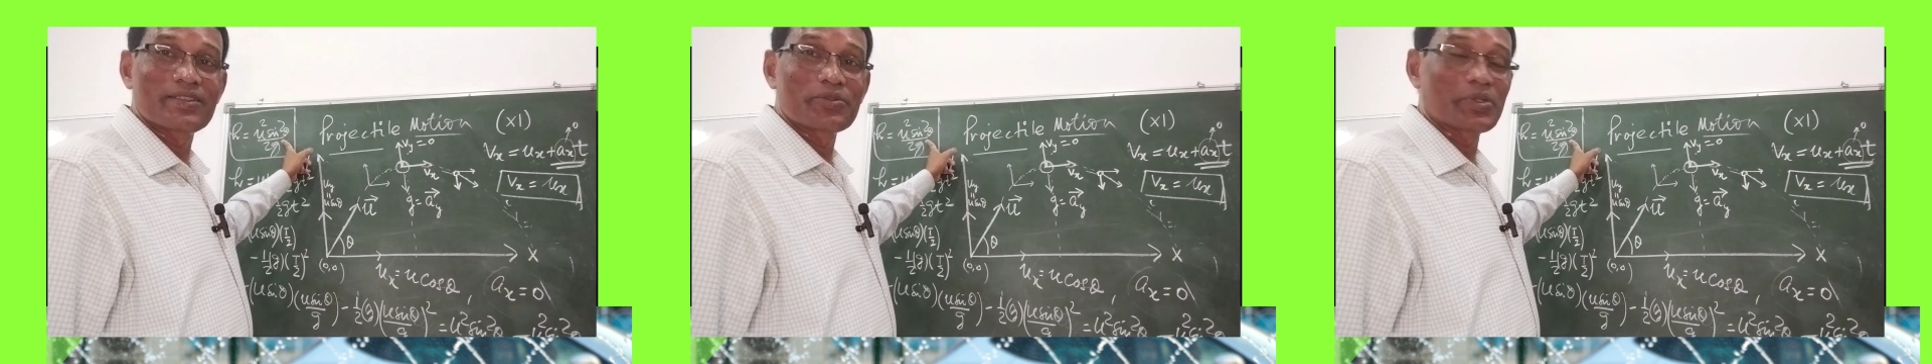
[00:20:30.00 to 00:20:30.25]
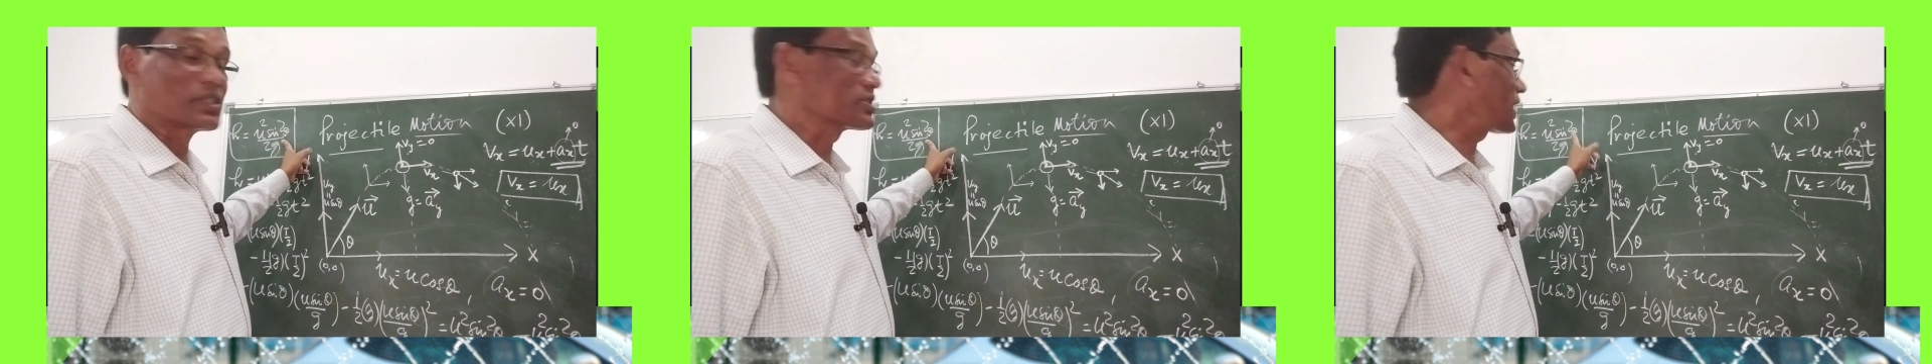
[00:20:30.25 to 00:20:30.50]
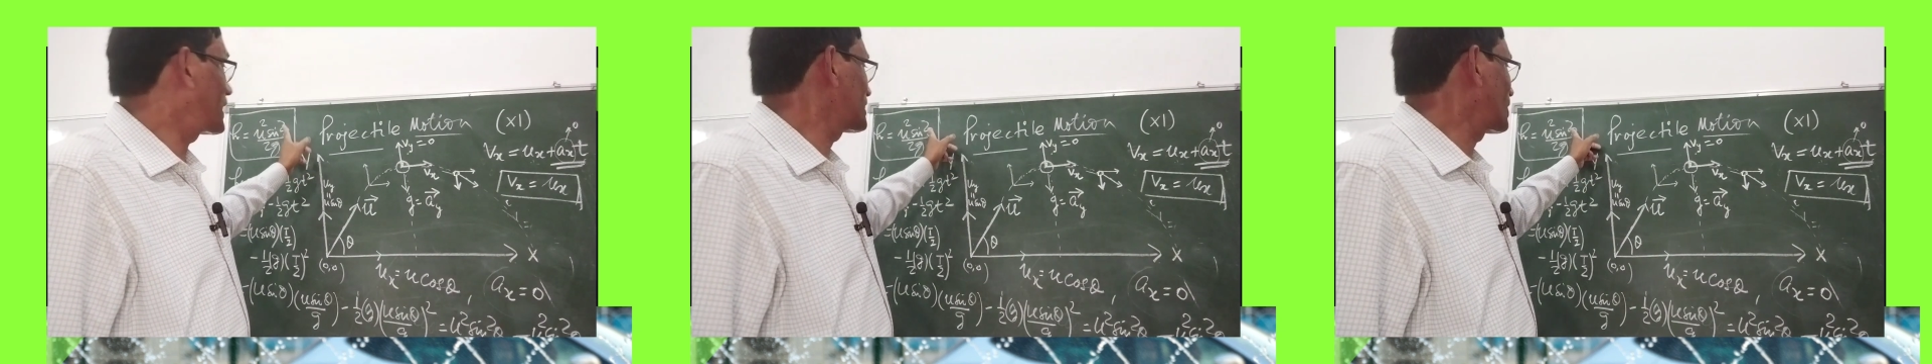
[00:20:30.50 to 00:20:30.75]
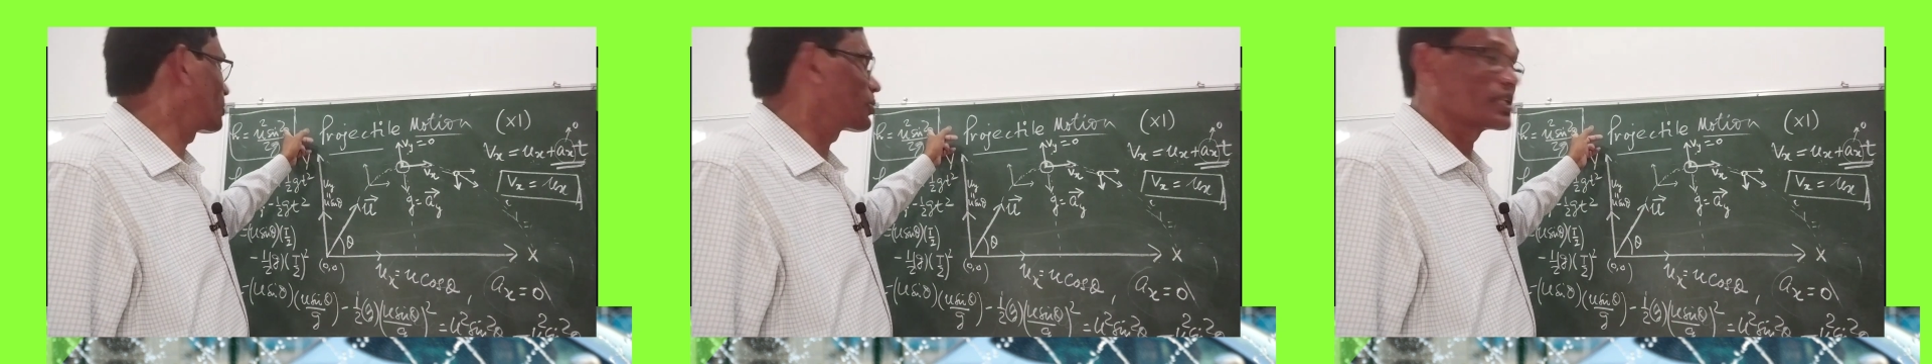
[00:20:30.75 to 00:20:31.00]
When sine
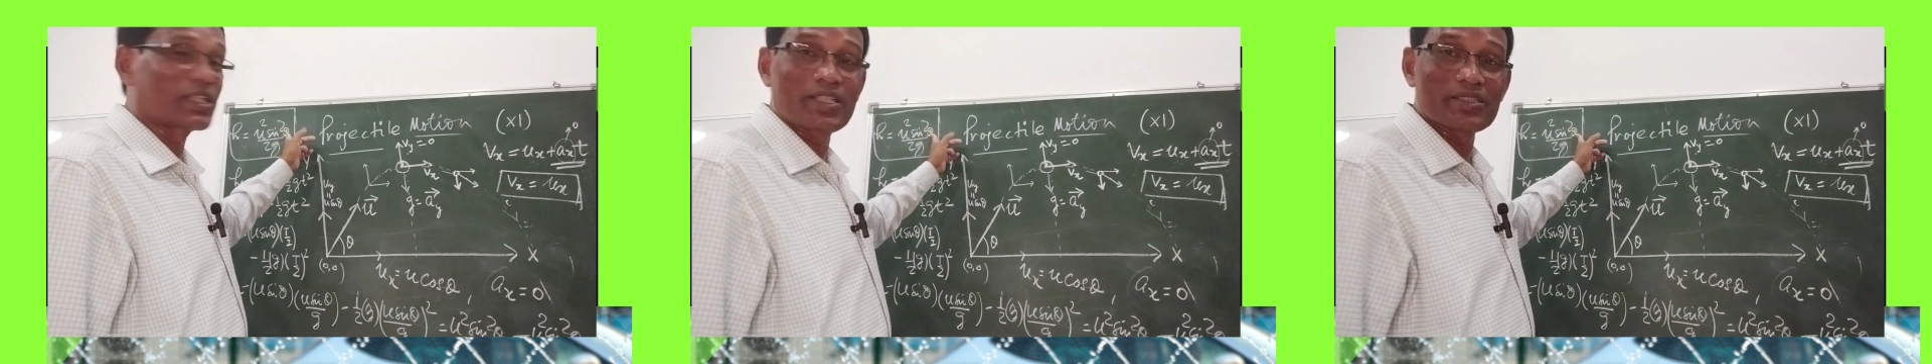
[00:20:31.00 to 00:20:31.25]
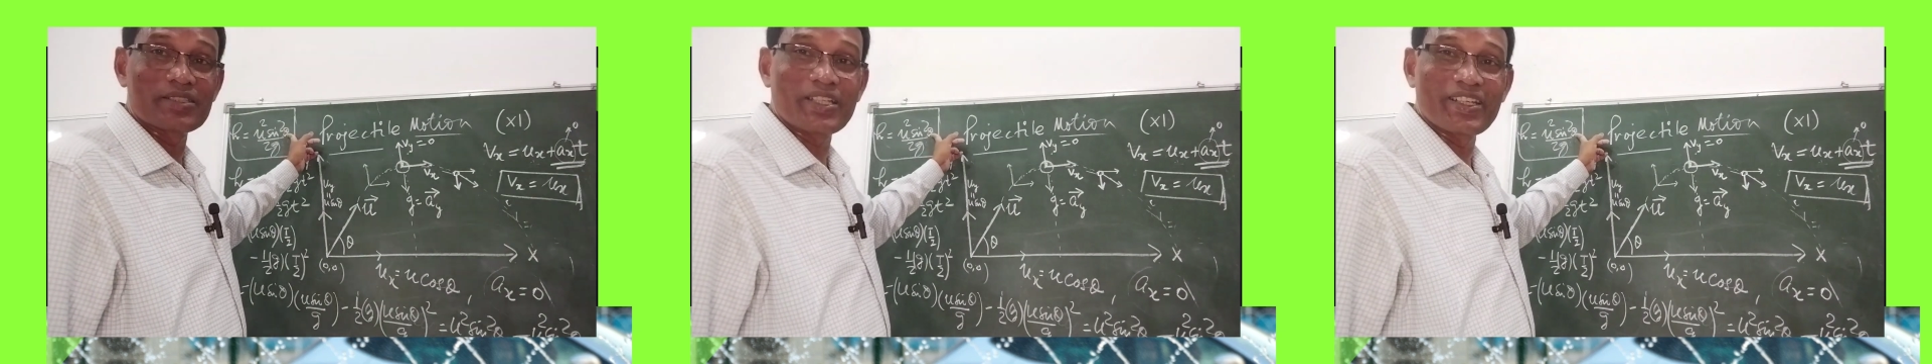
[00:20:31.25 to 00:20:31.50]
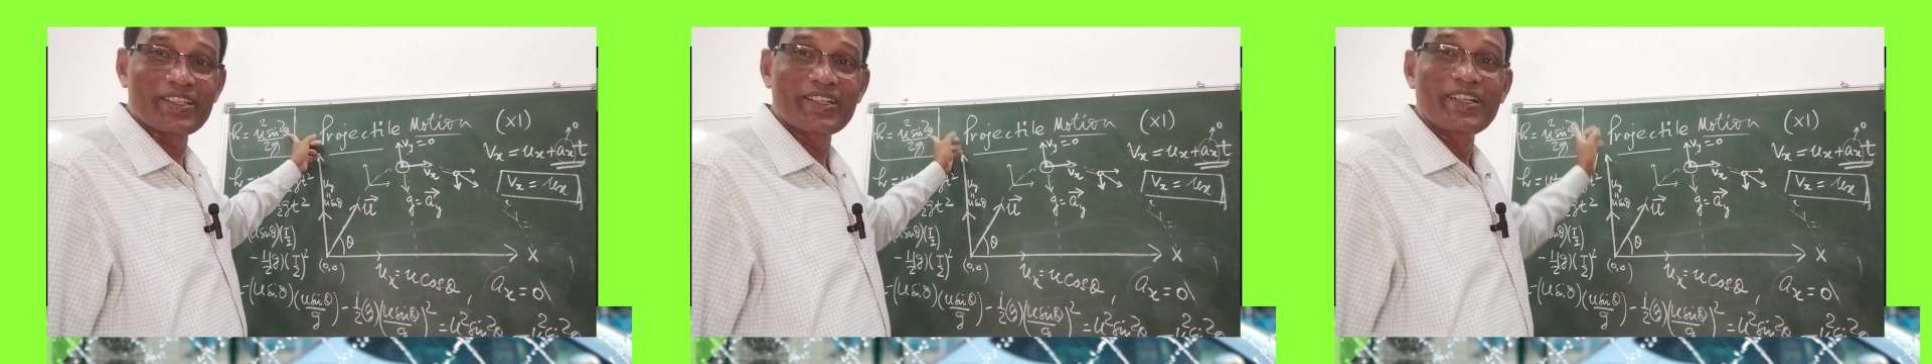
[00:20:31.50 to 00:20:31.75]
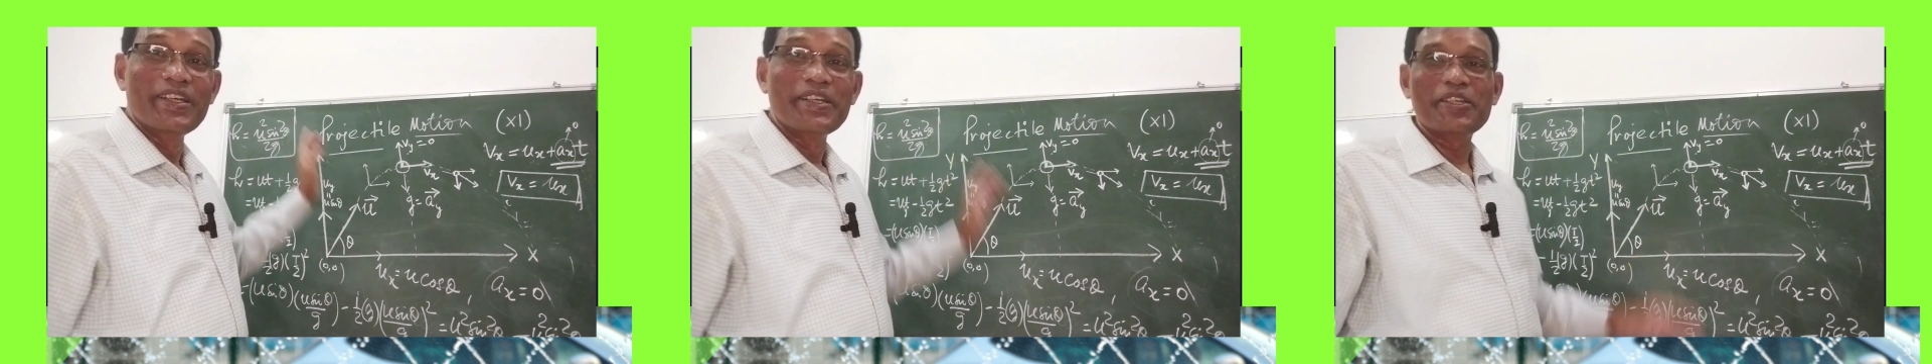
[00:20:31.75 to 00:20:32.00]
component is there,